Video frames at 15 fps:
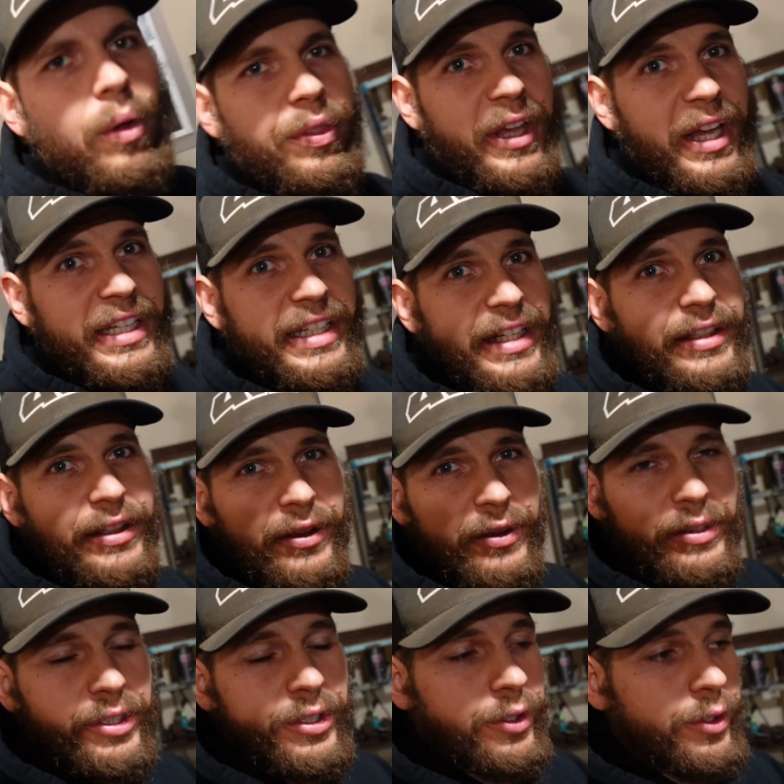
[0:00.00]
One thing I did
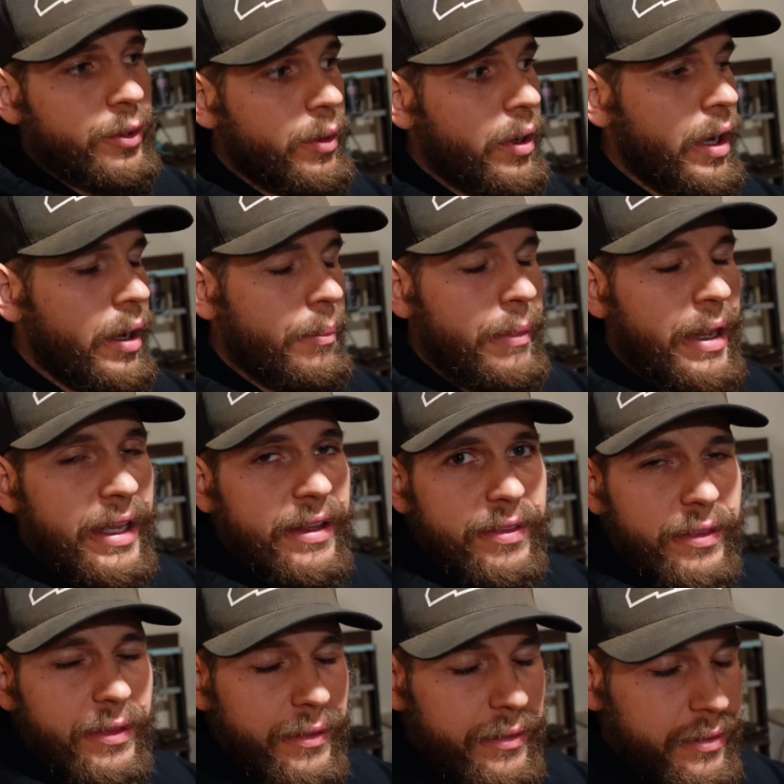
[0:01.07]
do to
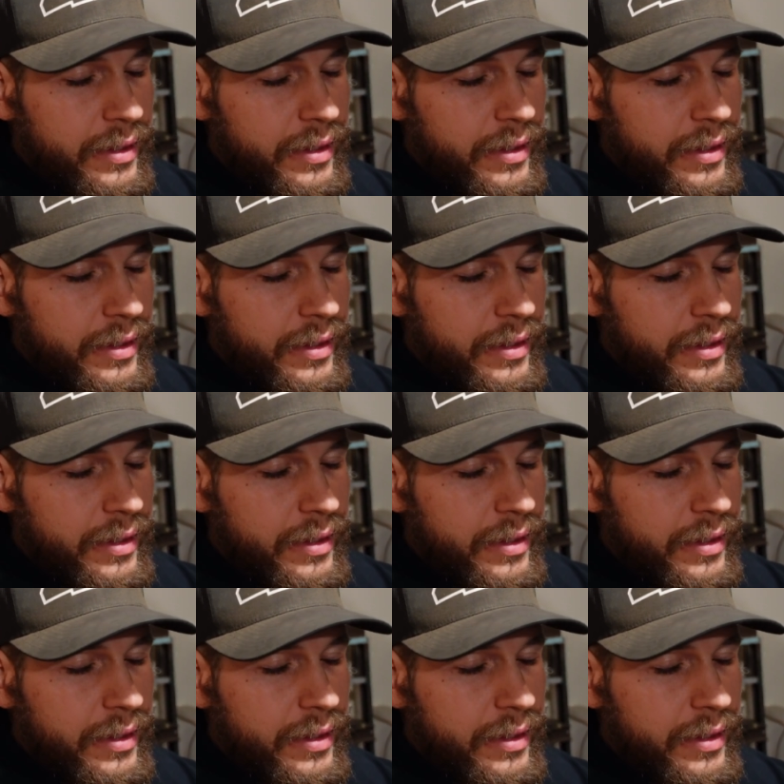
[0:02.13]
make